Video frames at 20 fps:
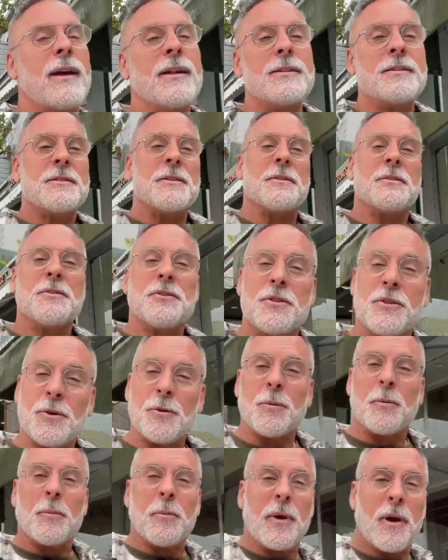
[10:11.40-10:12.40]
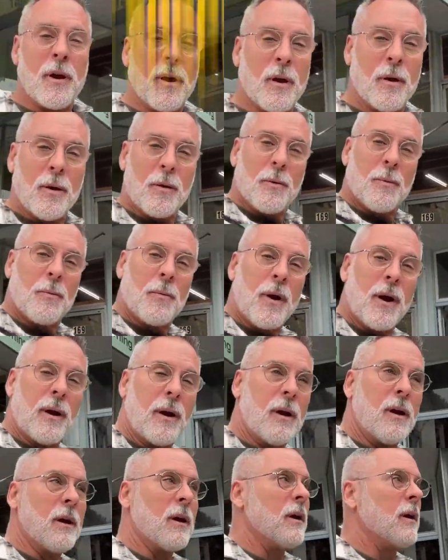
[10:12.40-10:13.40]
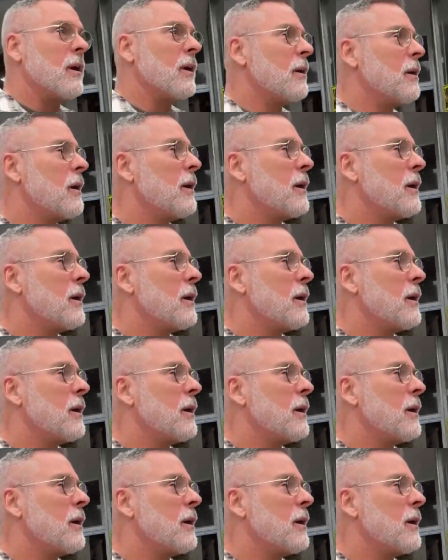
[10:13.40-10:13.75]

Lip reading: instant shoe repair right here.